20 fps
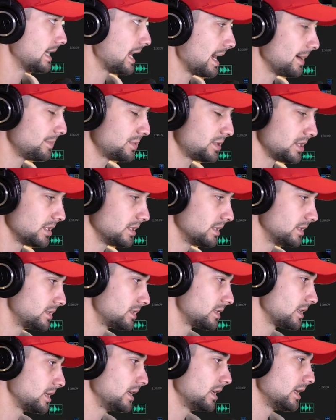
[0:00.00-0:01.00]

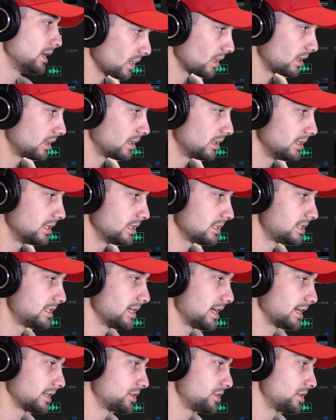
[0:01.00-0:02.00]
captions, this
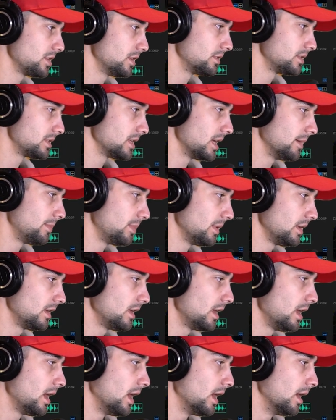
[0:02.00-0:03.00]
text shows up
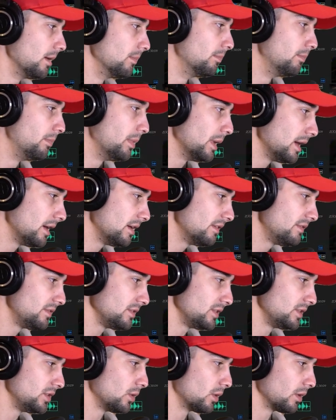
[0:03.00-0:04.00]
above
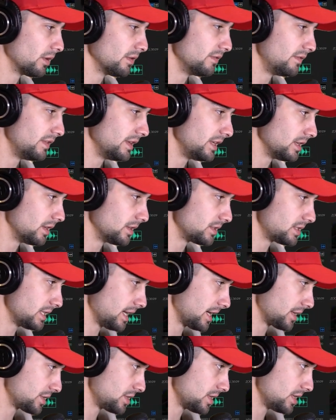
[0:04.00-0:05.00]
your video
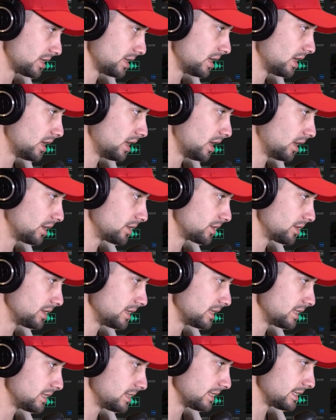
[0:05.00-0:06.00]
section
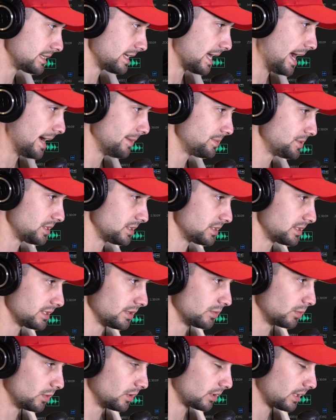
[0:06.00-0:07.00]
underneath the captions
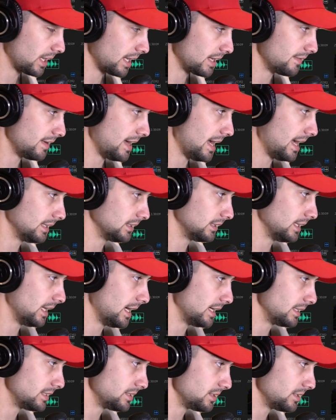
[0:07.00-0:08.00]
and we'll kind of add
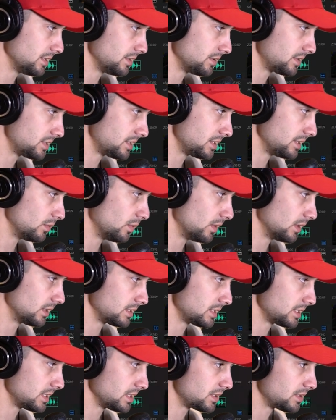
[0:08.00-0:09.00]
lines, you know, C1,
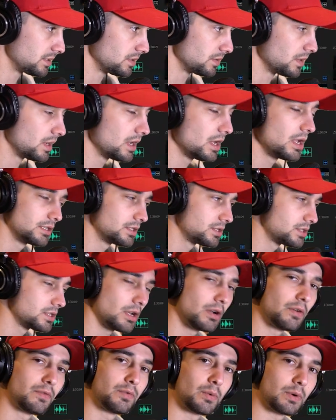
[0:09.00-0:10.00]
C2.
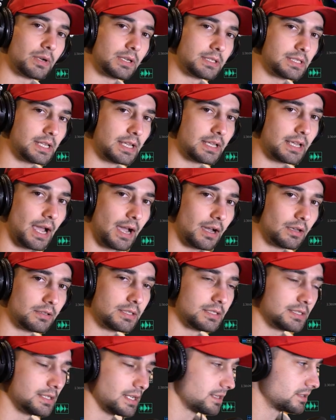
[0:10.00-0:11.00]
So if we want to take out
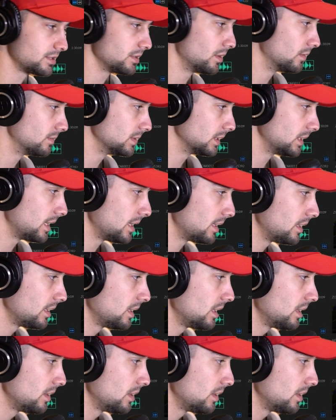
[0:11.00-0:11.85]
the text overlay,